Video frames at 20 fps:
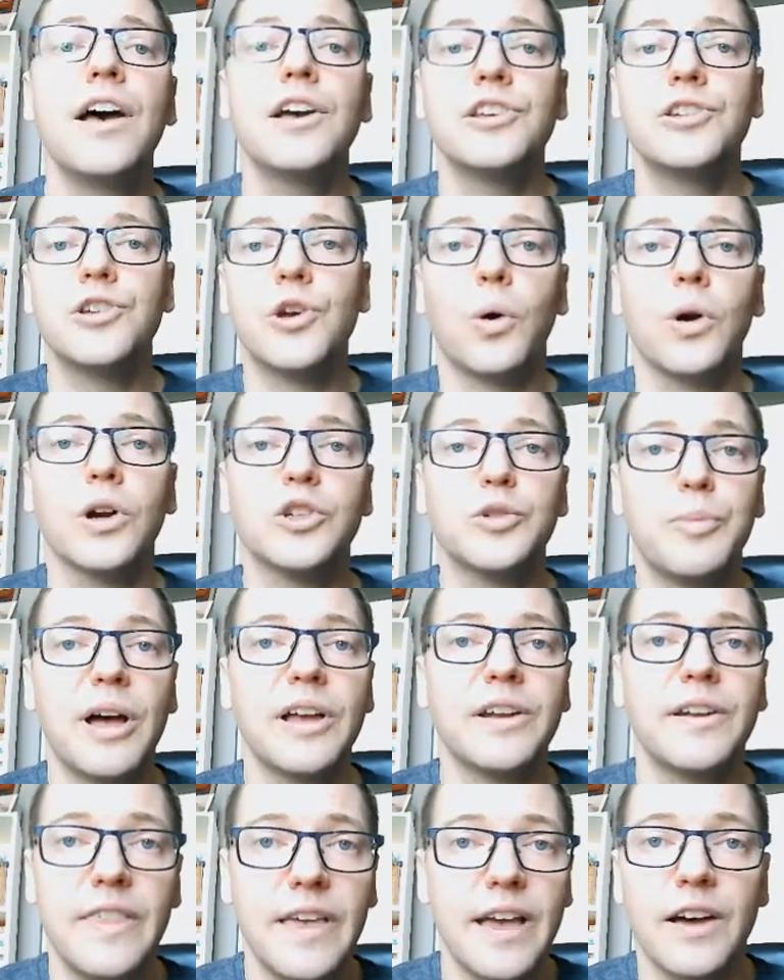to
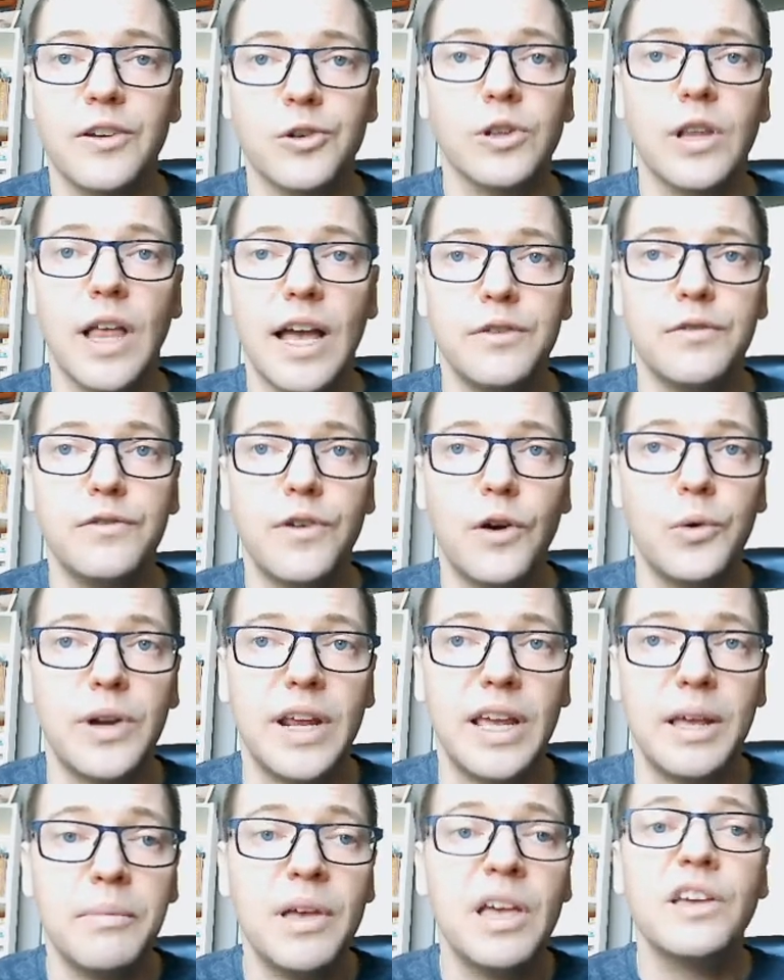correspond to the underlying
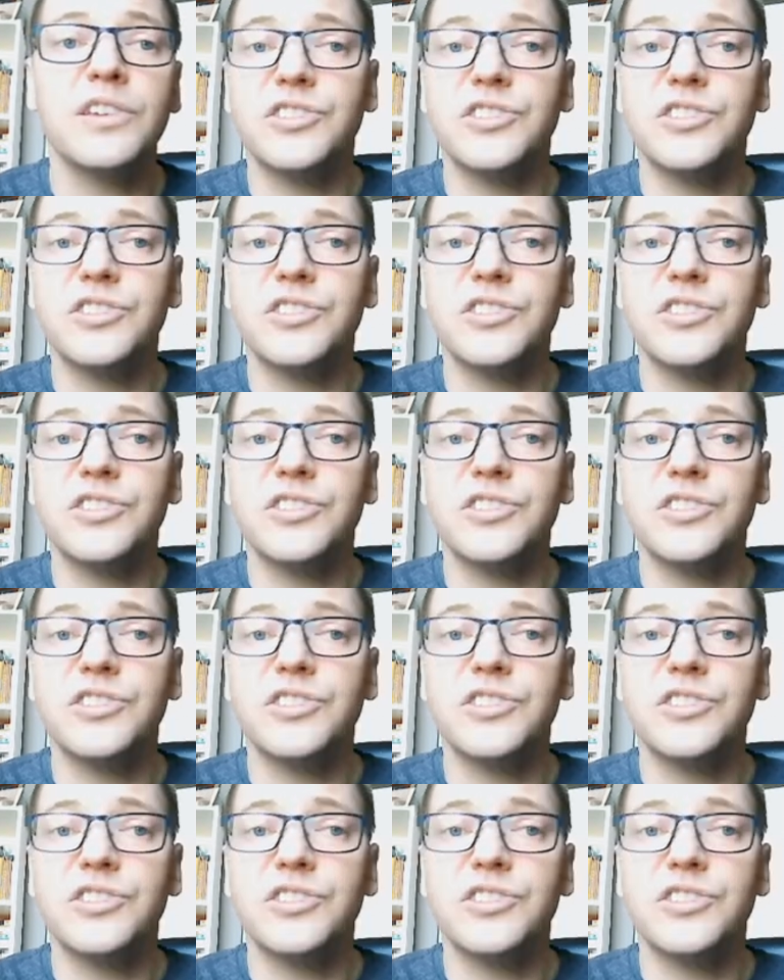phoneme,